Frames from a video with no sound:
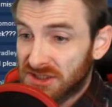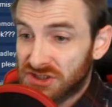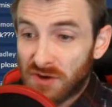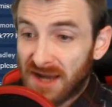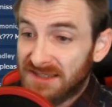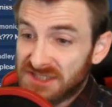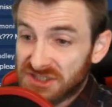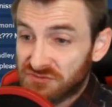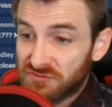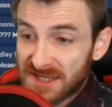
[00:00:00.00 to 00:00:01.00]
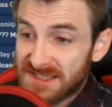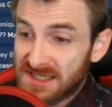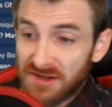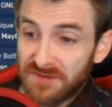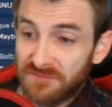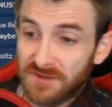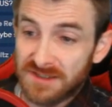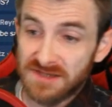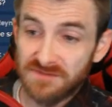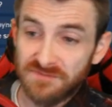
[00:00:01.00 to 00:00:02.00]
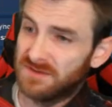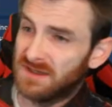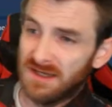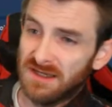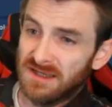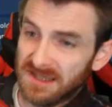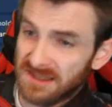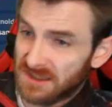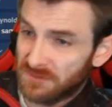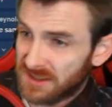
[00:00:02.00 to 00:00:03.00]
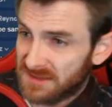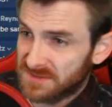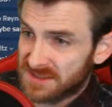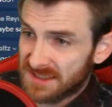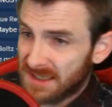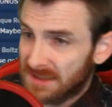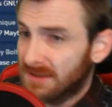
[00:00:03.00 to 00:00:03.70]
So I ain't stressing on the front of anything when it comes to that.